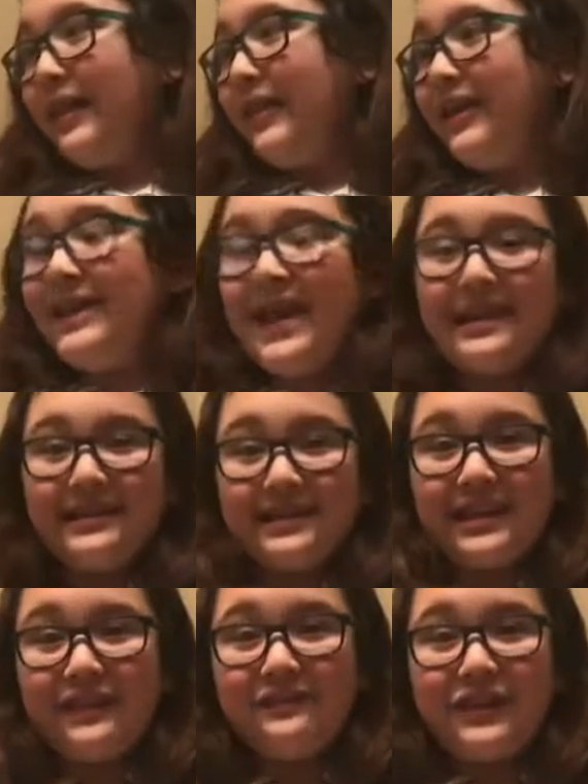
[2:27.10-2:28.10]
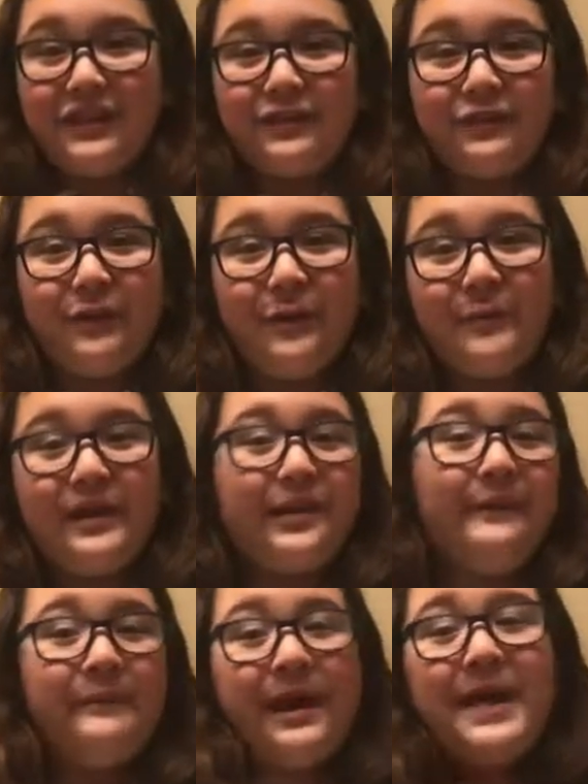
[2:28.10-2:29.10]
The next gift is from one
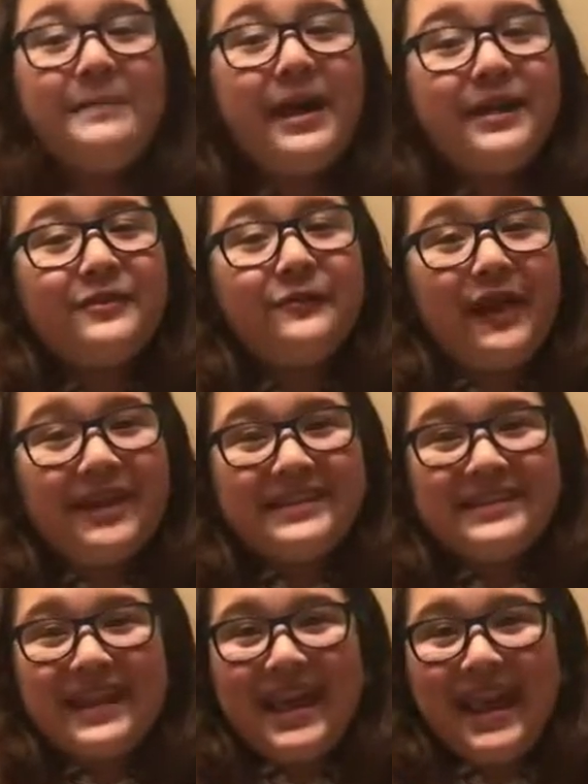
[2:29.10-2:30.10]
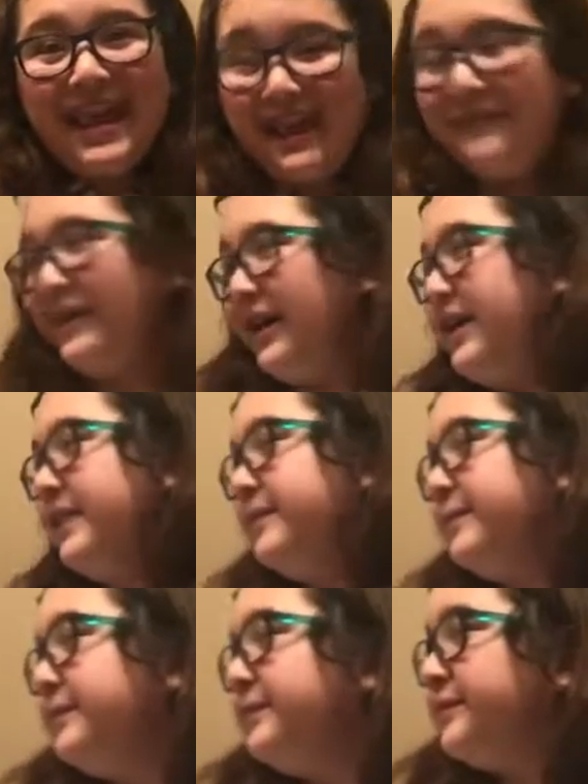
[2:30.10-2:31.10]
of my best friends, Ava.